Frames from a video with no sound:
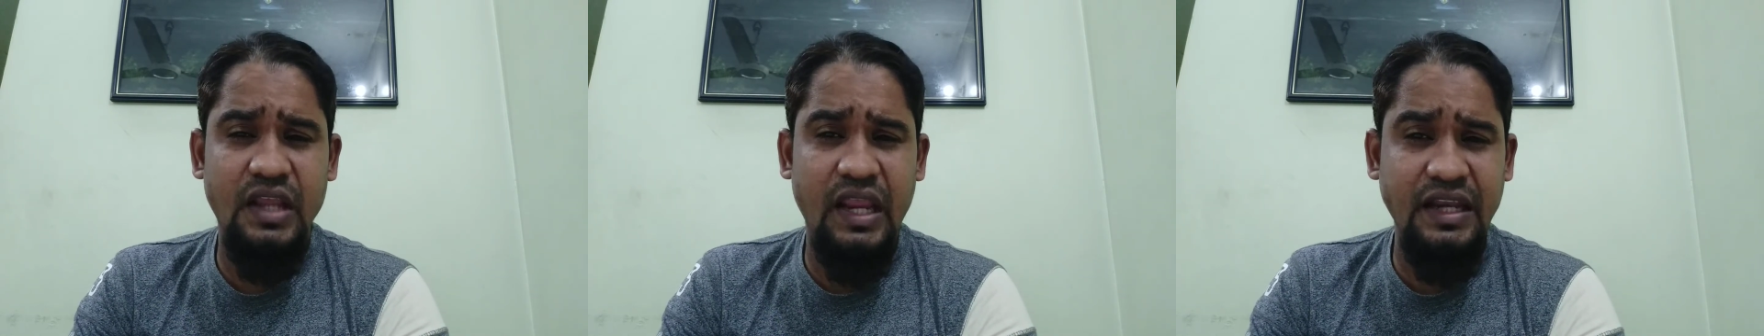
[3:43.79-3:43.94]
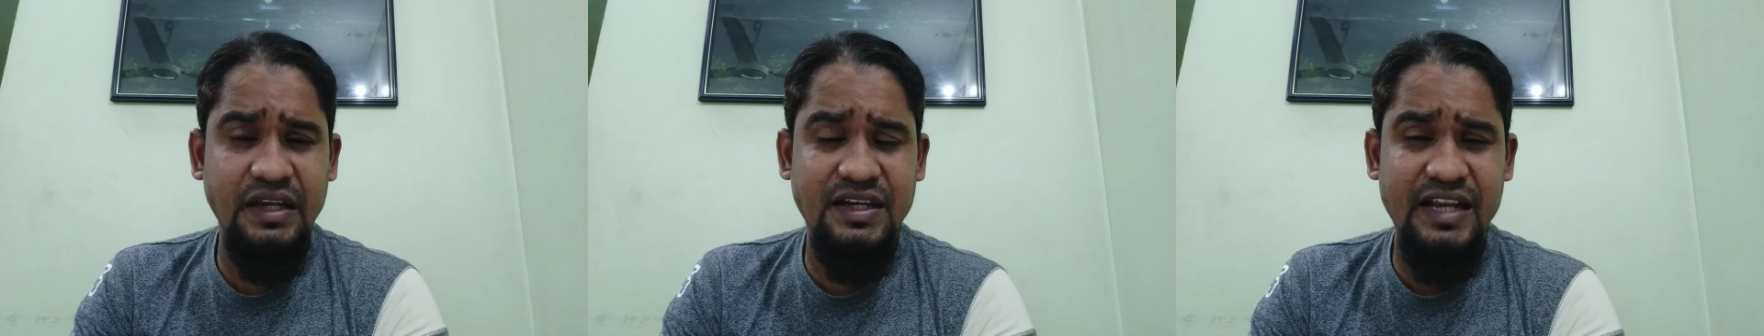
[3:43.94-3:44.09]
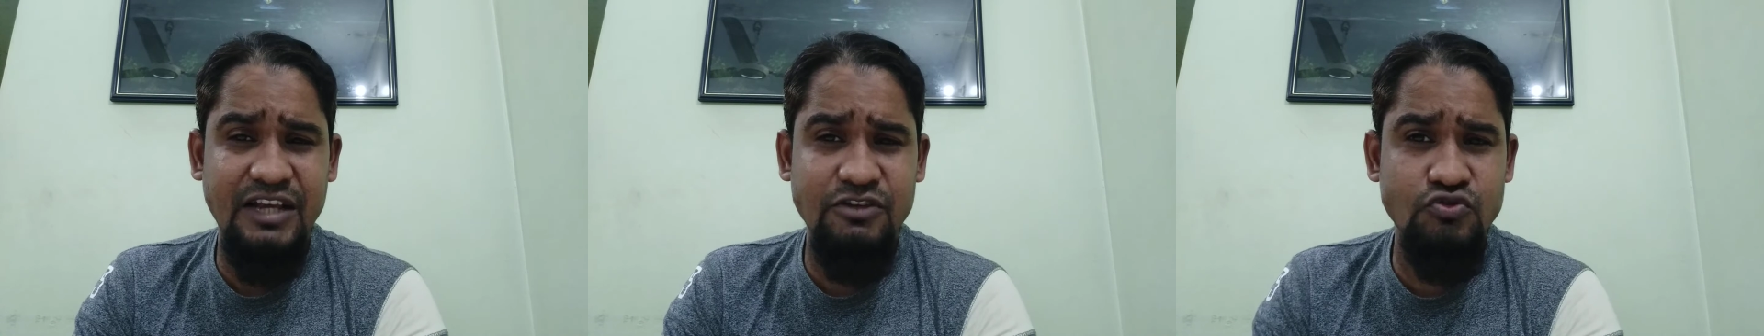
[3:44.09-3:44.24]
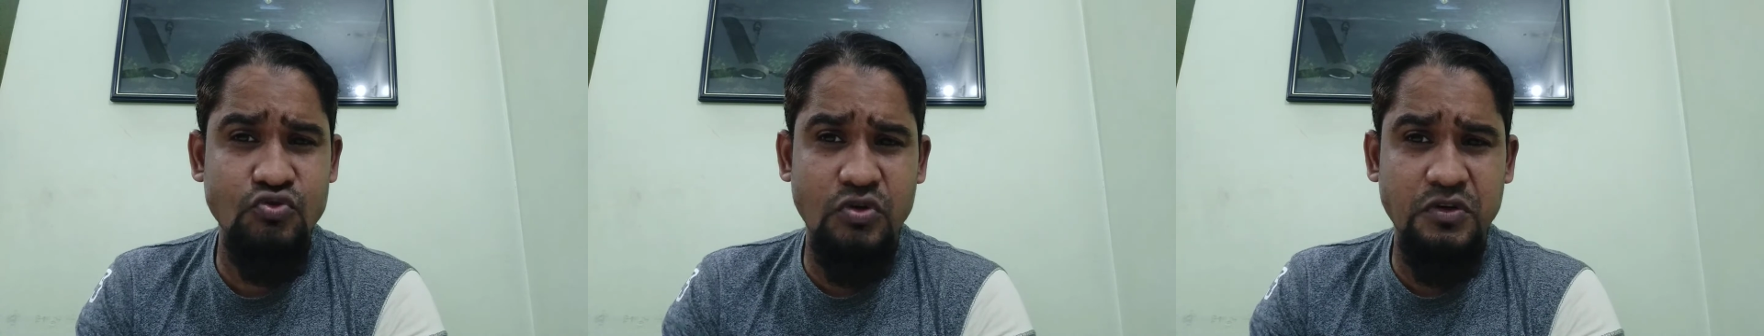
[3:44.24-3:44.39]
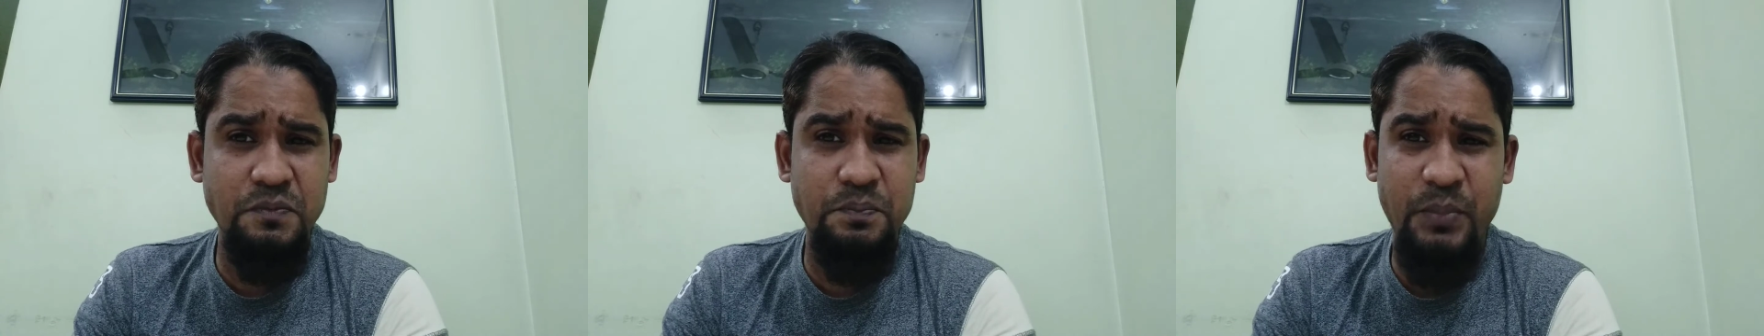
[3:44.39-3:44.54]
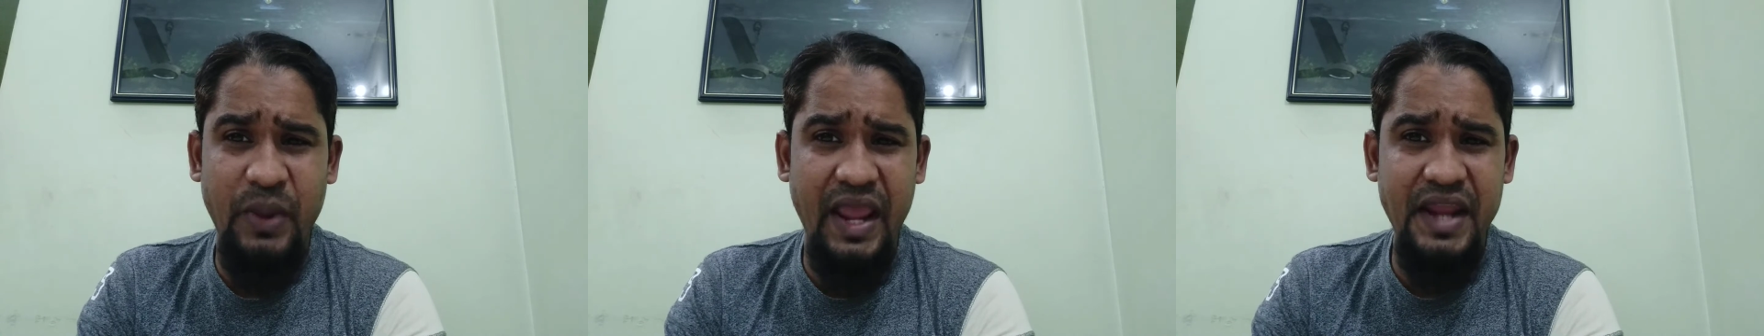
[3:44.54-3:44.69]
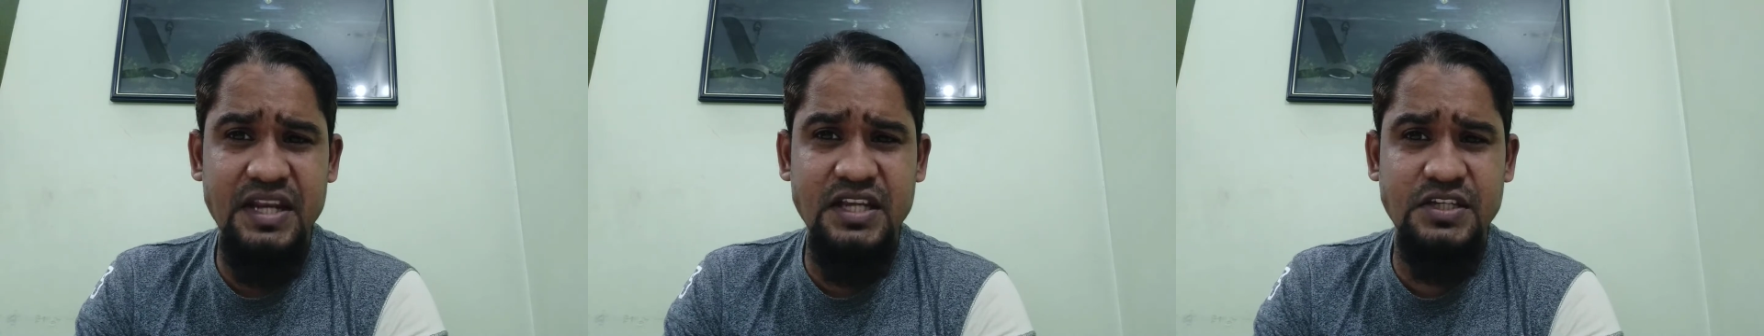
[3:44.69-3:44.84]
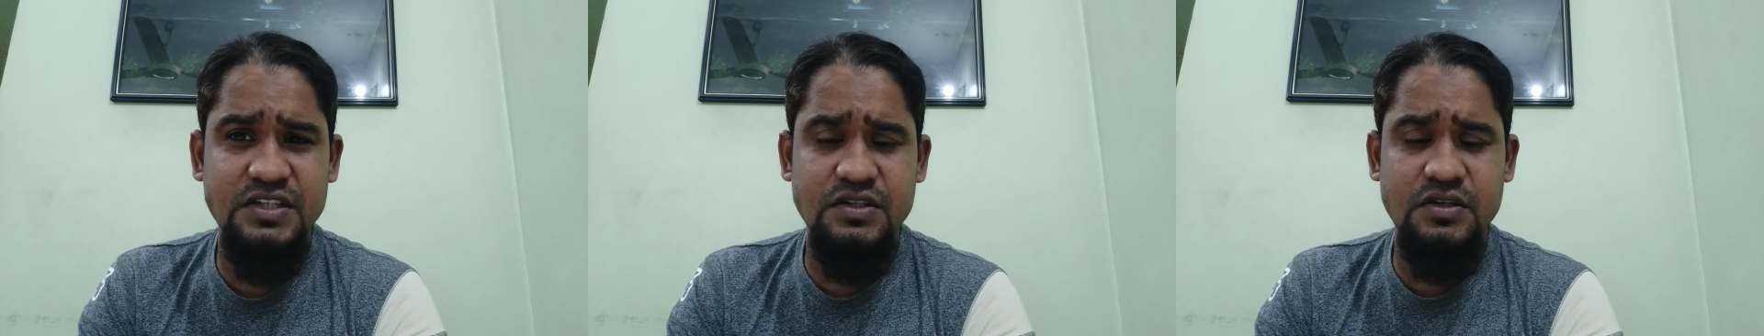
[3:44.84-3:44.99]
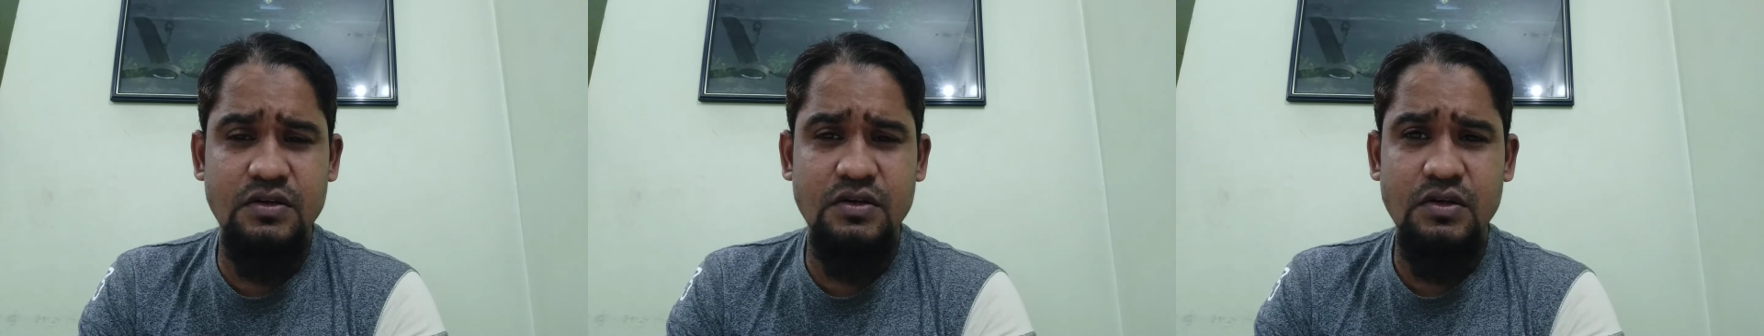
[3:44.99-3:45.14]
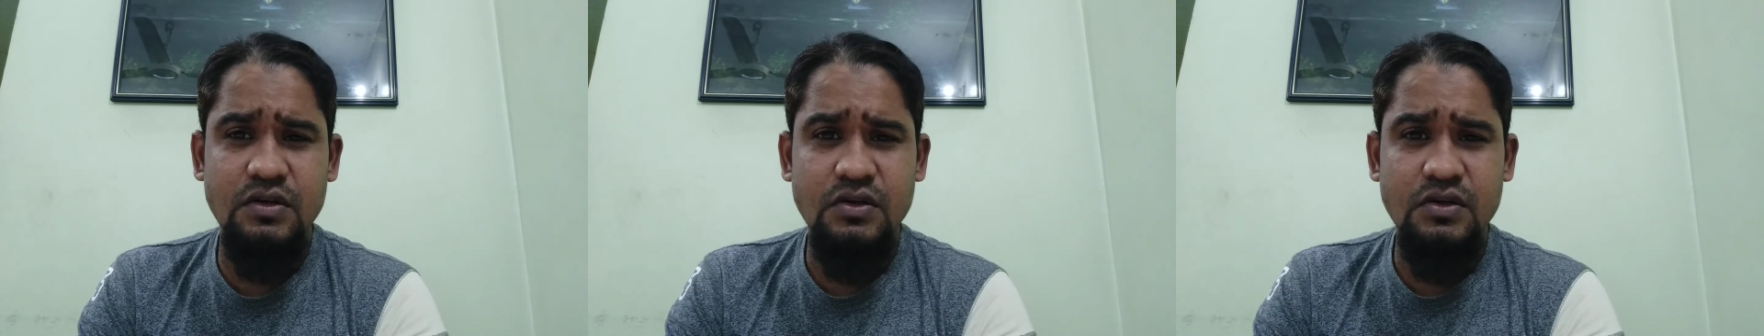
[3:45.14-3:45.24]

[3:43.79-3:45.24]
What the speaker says: it does not vanish